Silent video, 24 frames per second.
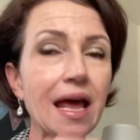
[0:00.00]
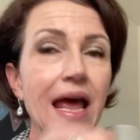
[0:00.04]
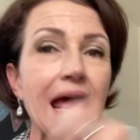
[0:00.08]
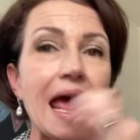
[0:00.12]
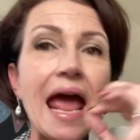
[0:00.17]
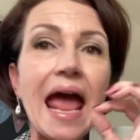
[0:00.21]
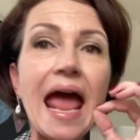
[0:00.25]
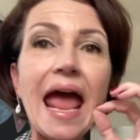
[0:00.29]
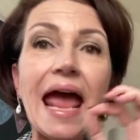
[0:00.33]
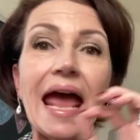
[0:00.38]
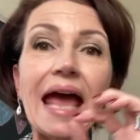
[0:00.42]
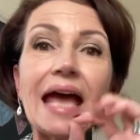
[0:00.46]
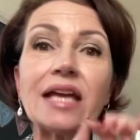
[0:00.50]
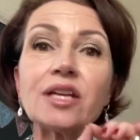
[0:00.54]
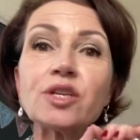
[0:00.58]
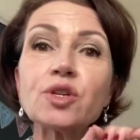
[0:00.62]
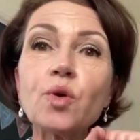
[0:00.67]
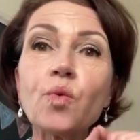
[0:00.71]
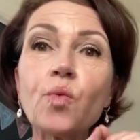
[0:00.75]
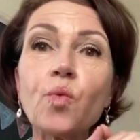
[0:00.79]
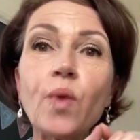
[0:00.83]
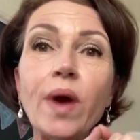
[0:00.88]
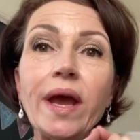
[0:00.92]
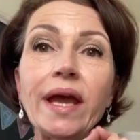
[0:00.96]
And
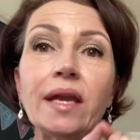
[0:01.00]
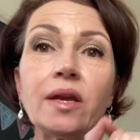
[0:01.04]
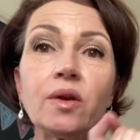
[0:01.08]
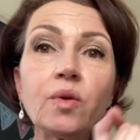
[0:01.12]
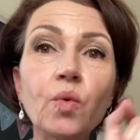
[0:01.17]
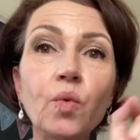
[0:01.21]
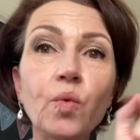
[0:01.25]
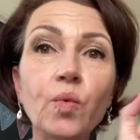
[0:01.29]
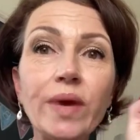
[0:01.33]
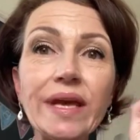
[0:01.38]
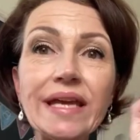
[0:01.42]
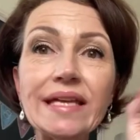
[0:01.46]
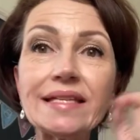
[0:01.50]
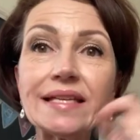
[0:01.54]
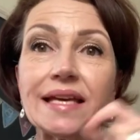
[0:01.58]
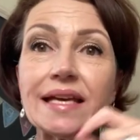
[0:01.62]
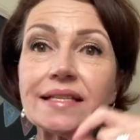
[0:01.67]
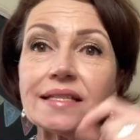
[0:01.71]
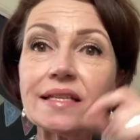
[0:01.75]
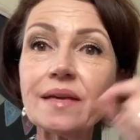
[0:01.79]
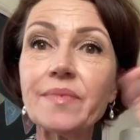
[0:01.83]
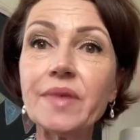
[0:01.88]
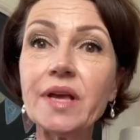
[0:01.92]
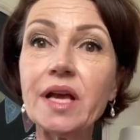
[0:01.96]
when we take
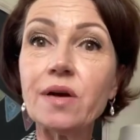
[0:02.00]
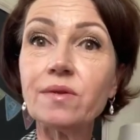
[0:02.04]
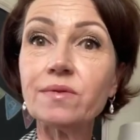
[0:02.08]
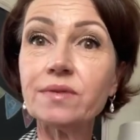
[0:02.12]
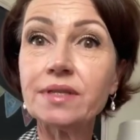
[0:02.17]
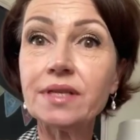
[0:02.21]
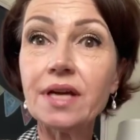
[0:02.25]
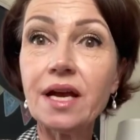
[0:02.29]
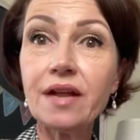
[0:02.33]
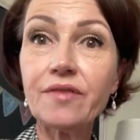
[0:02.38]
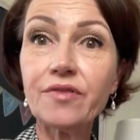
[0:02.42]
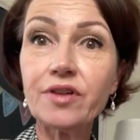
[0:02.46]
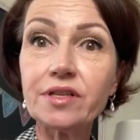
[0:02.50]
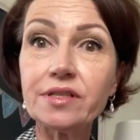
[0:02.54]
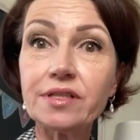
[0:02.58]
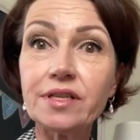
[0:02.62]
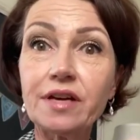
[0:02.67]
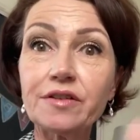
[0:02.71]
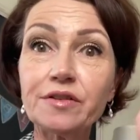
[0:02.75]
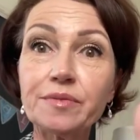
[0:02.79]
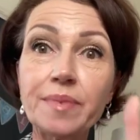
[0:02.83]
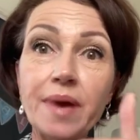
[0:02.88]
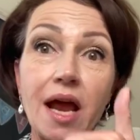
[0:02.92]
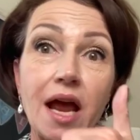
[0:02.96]
something outside of
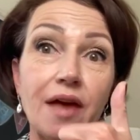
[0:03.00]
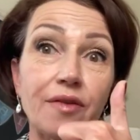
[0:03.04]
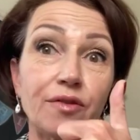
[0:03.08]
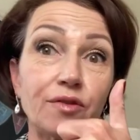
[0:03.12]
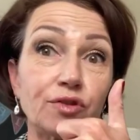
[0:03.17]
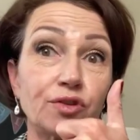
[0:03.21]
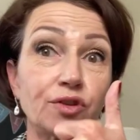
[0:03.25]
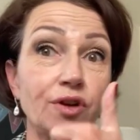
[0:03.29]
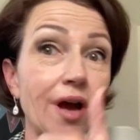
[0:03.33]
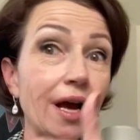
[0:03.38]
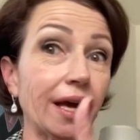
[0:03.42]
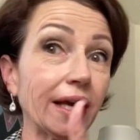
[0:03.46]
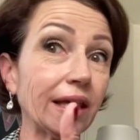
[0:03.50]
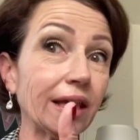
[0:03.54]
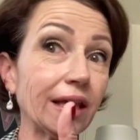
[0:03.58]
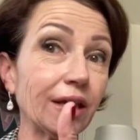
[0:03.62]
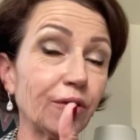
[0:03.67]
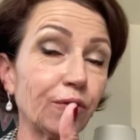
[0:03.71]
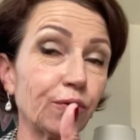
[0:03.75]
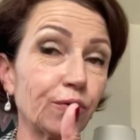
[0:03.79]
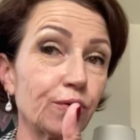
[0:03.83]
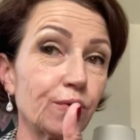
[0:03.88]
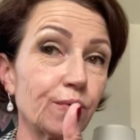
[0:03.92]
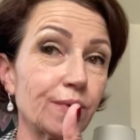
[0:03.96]
ourselves by either talking
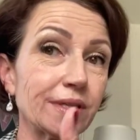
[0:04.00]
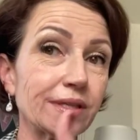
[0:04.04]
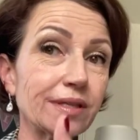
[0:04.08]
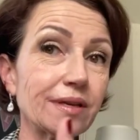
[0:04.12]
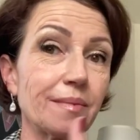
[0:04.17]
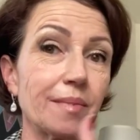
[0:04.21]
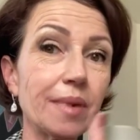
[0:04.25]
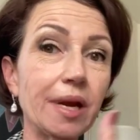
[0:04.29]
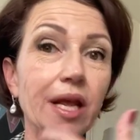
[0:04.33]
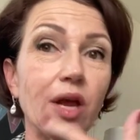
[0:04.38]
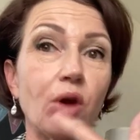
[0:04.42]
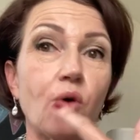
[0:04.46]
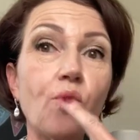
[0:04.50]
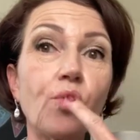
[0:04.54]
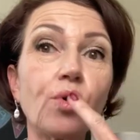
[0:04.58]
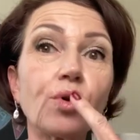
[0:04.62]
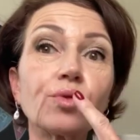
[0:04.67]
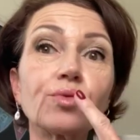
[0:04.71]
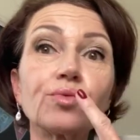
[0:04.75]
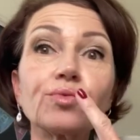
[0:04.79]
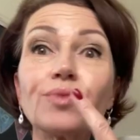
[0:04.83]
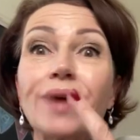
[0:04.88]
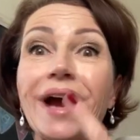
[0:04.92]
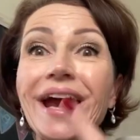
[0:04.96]
it through with somebody
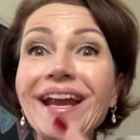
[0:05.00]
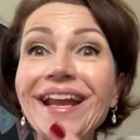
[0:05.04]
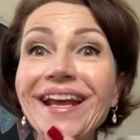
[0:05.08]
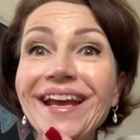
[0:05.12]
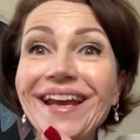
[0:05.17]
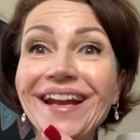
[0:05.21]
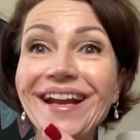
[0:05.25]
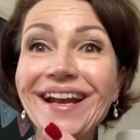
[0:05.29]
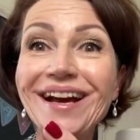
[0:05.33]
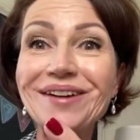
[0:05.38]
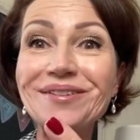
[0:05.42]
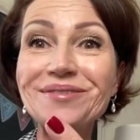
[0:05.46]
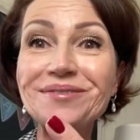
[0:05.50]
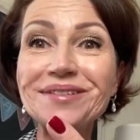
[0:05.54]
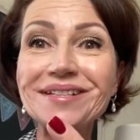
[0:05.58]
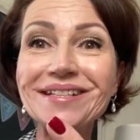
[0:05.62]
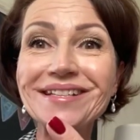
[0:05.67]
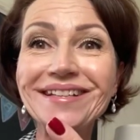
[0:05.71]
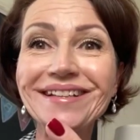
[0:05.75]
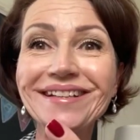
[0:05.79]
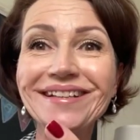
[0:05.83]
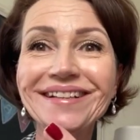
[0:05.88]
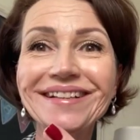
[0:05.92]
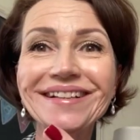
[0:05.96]
or writing it
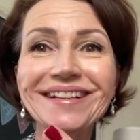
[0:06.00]
out,